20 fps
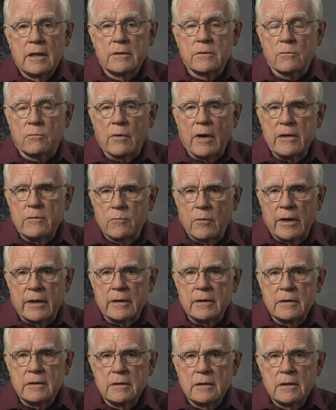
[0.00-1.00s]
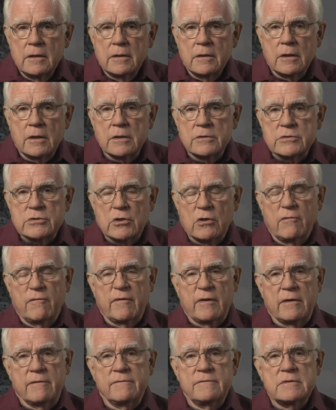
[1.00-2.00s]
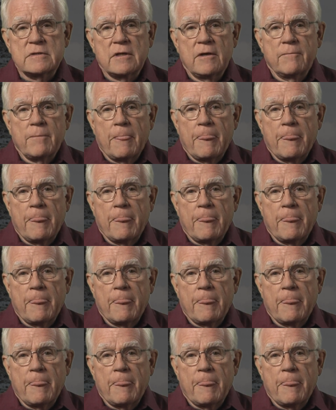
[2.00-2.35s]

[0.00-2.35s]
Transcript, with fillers: And the right wing, the conservatives,